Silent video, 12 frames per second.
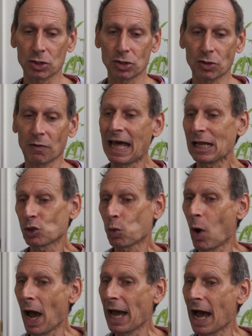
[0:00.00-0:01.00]
So that's
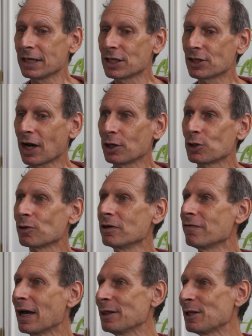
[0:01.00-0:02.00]
why I decided to
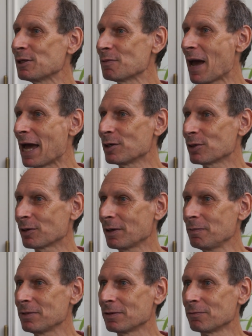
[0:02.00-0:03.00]
invent these
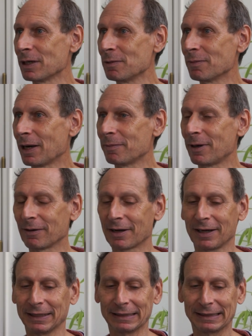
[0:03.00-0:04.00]
manuscripts written by
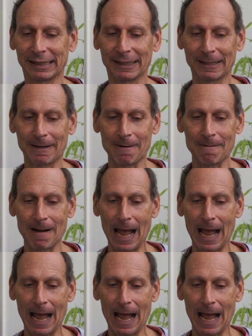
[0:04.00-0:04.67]
Berecaia Zarco